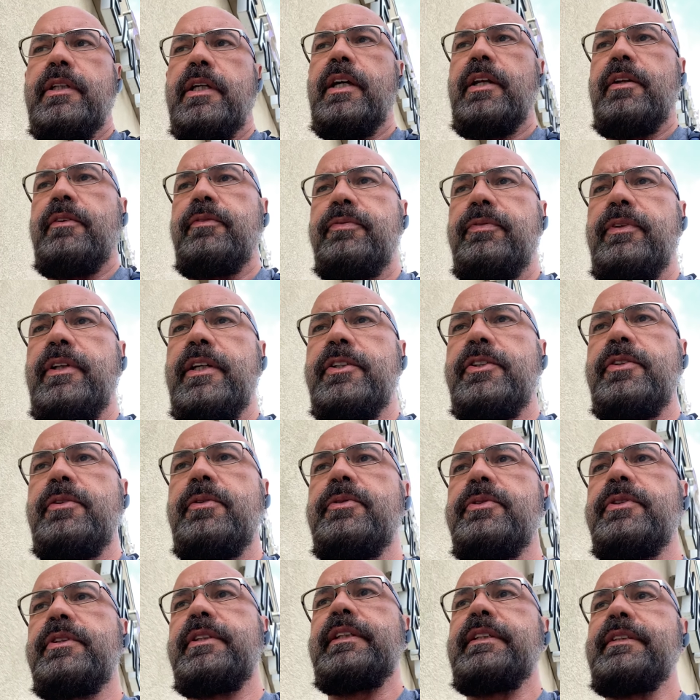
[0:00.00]
kind of flesh
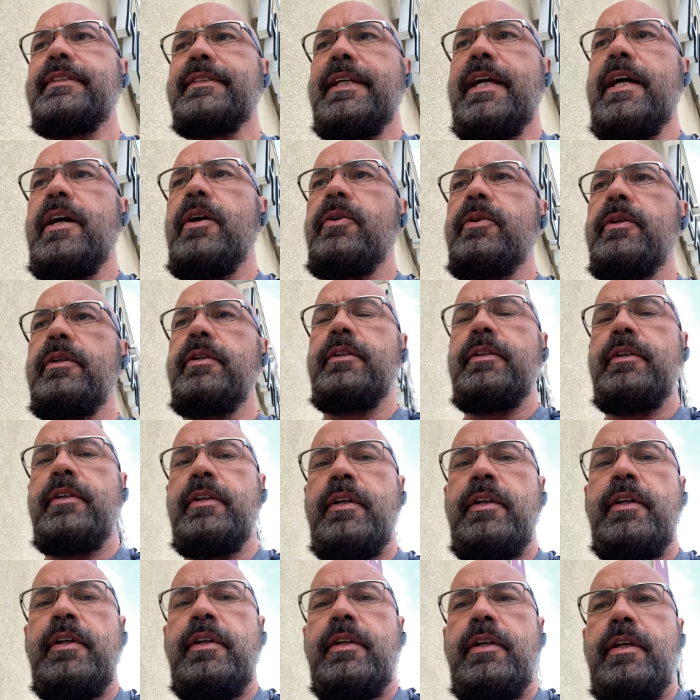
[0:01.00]
those things out
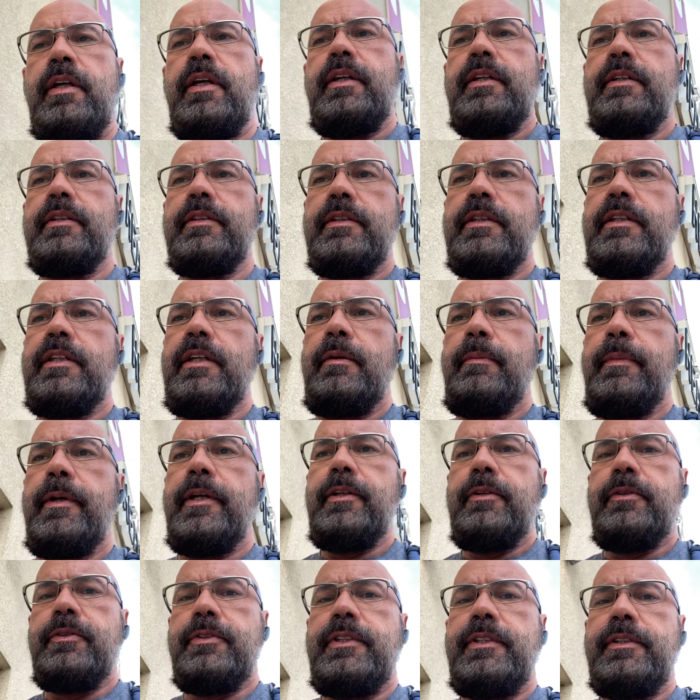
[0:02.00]
and get them out
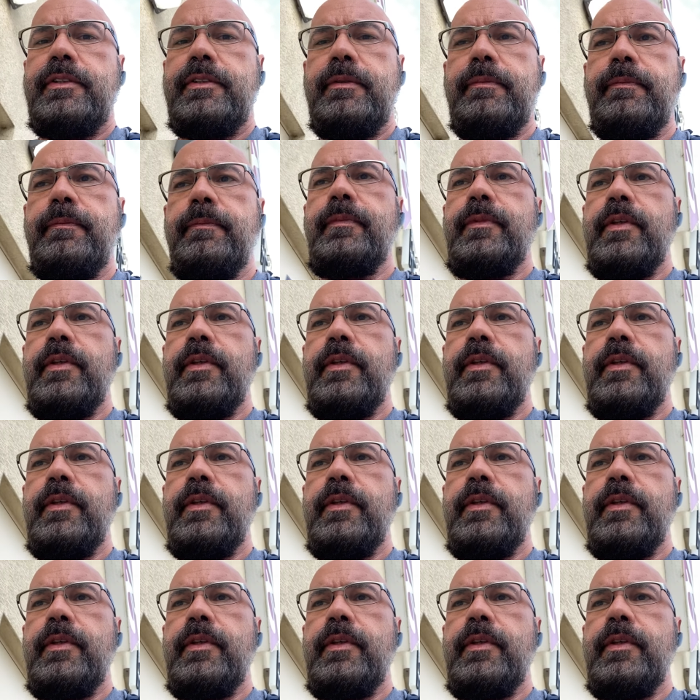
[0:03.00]
of your system.